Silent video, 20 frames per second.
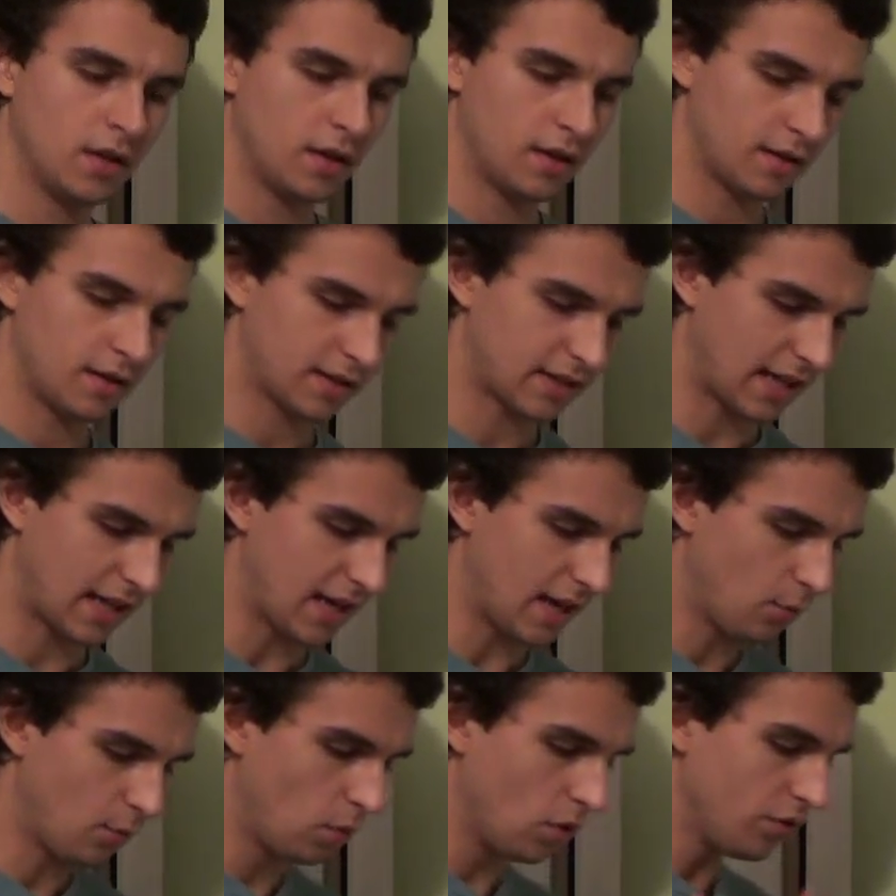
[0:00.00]

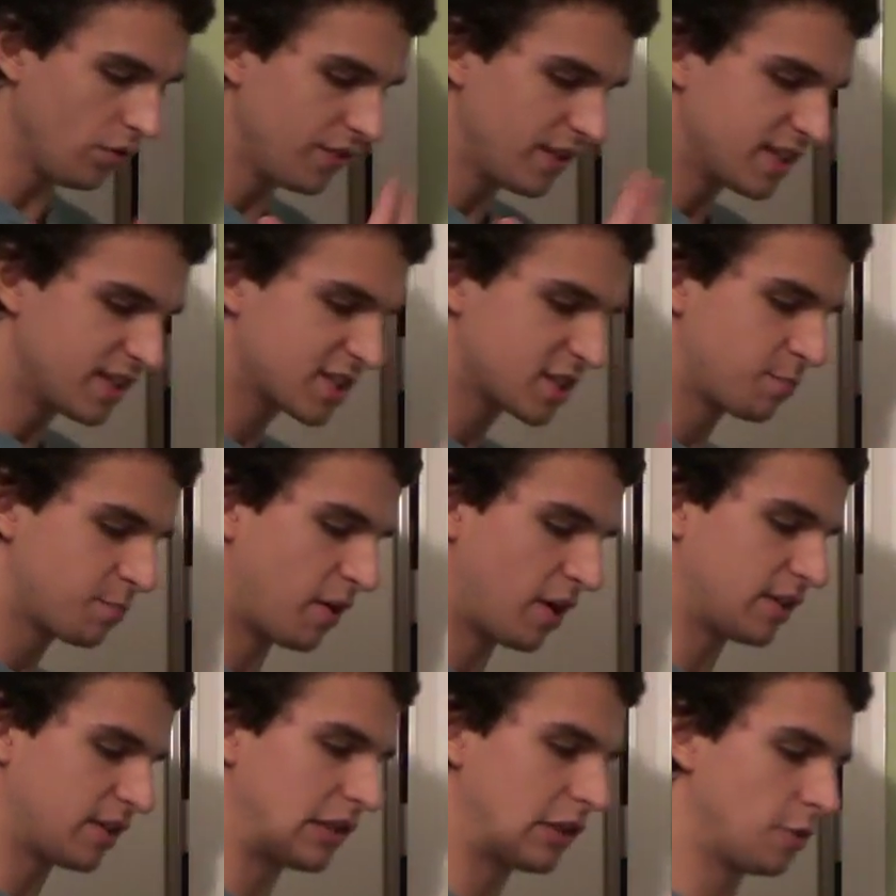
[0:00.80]
Okay, and what these
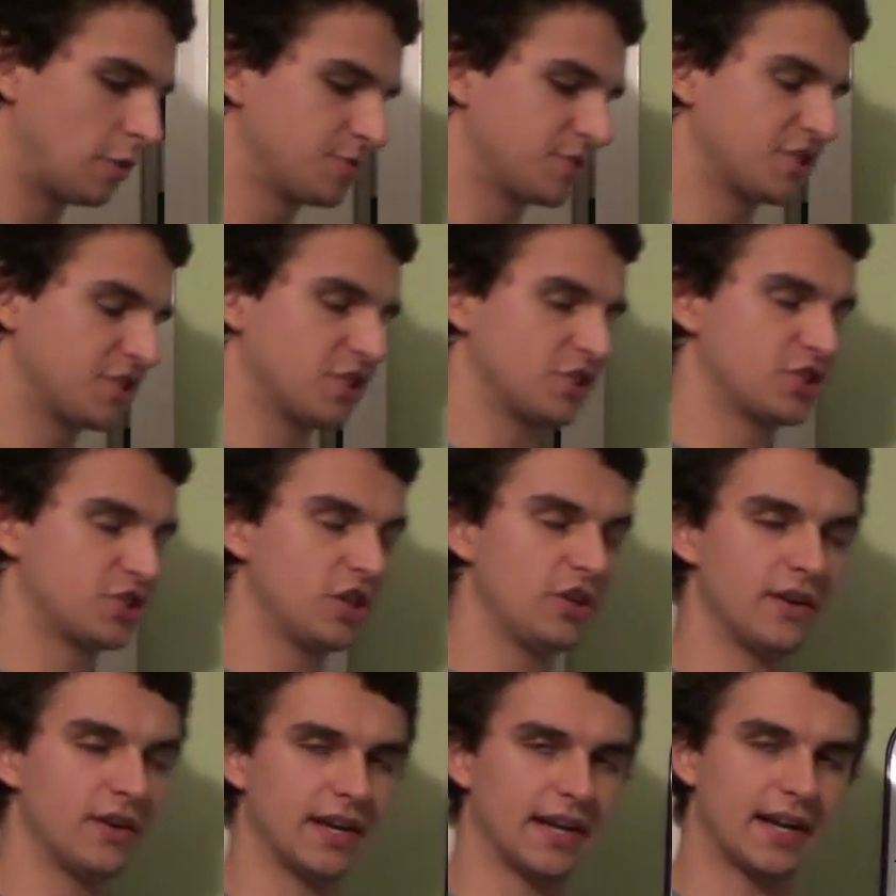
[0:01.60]
spiny lobsters are
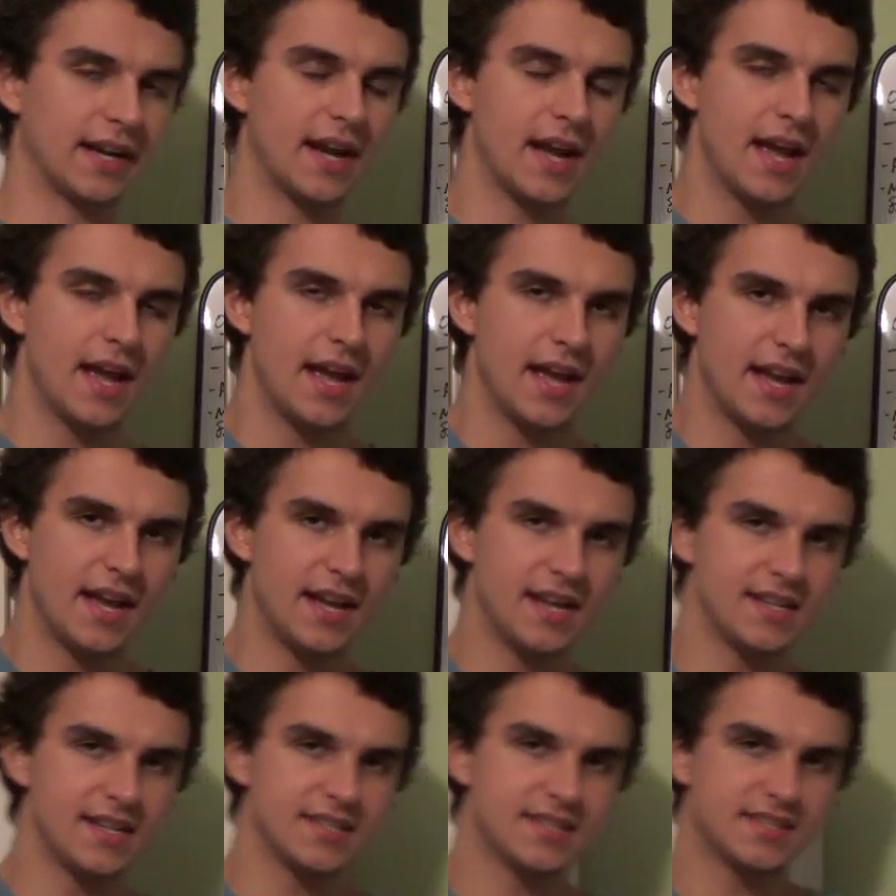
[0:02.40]
doing
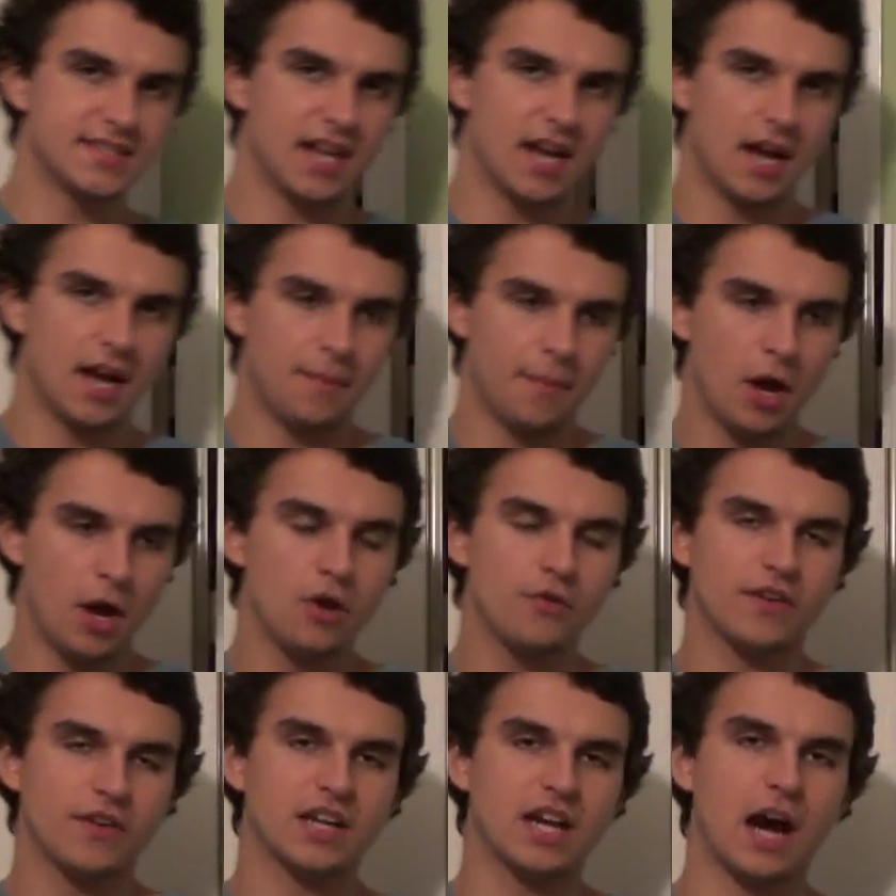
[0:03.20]
is
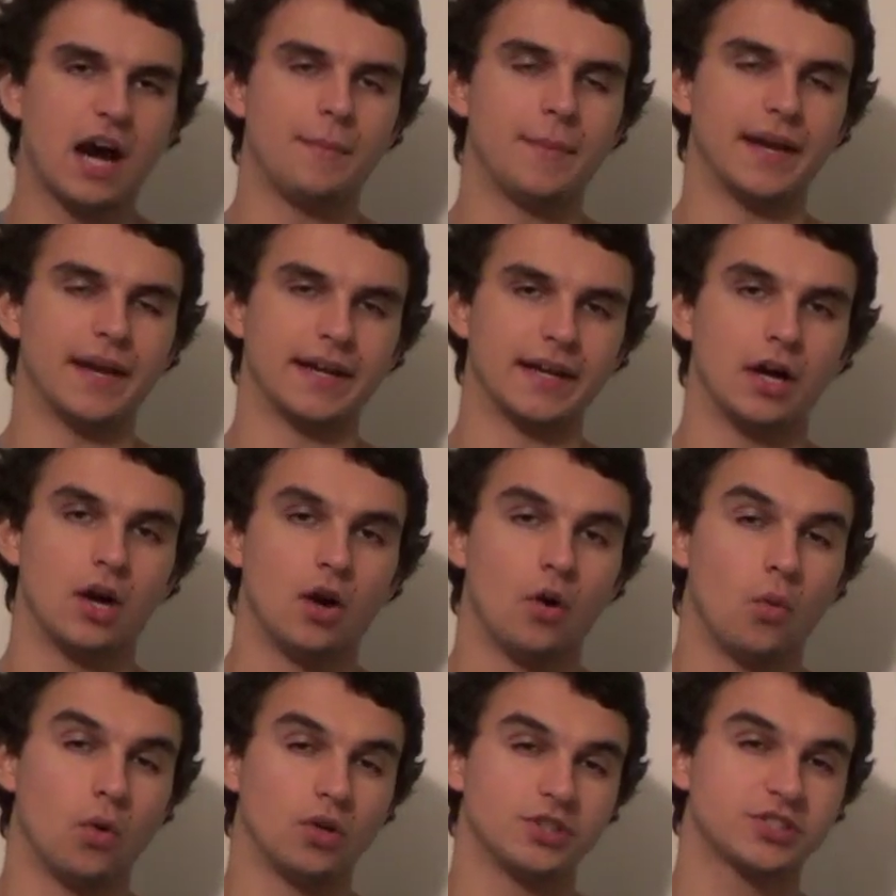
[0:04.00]
overcoming
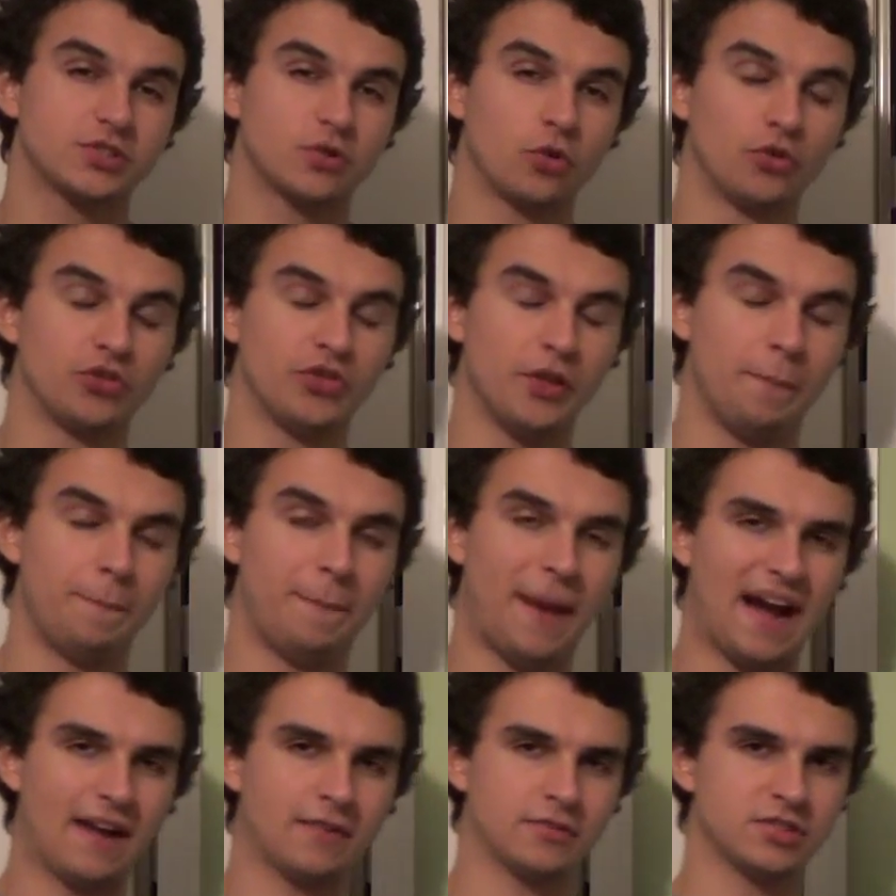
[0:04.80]
what's called the
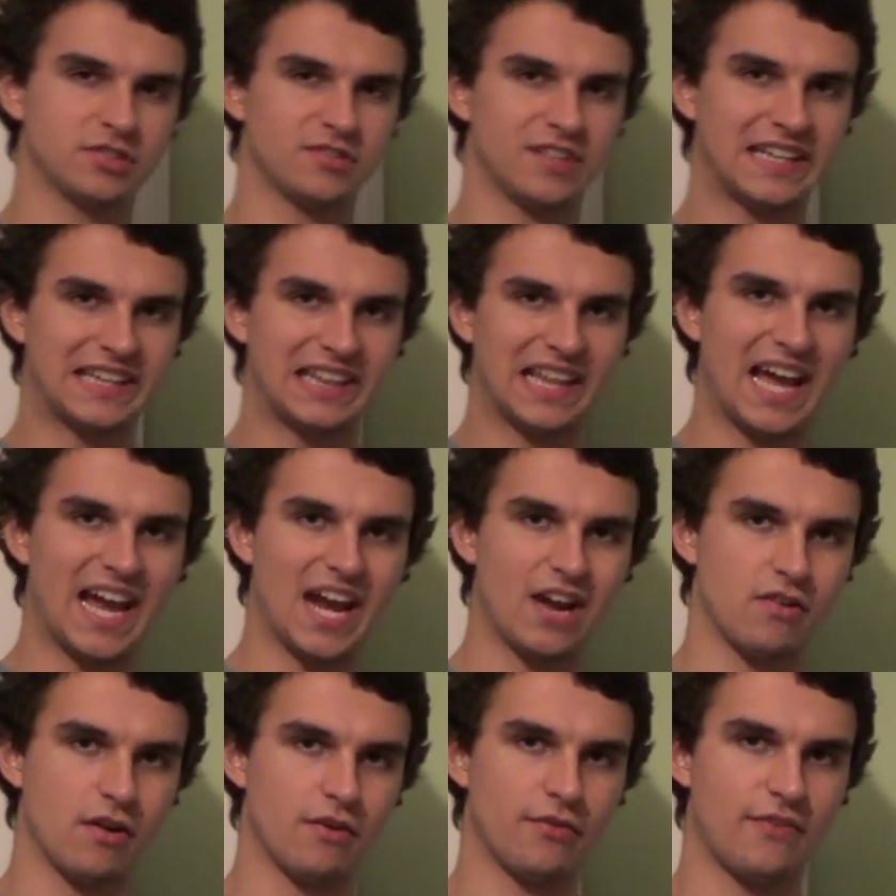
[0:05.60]
boundary
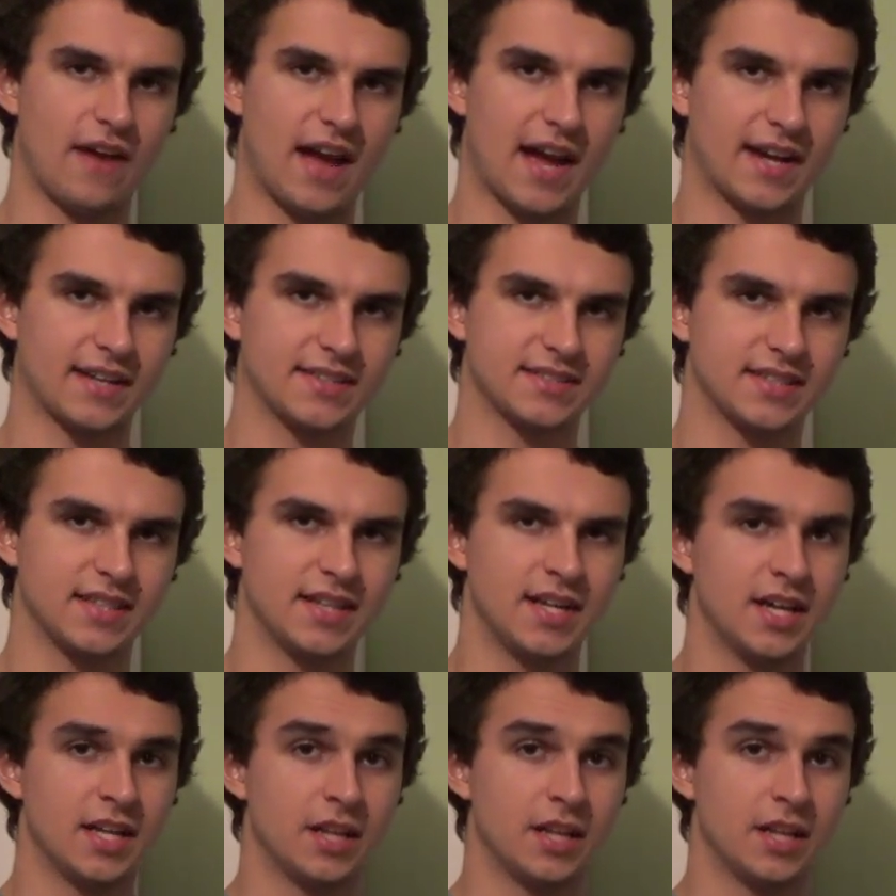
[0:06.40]
layer effect.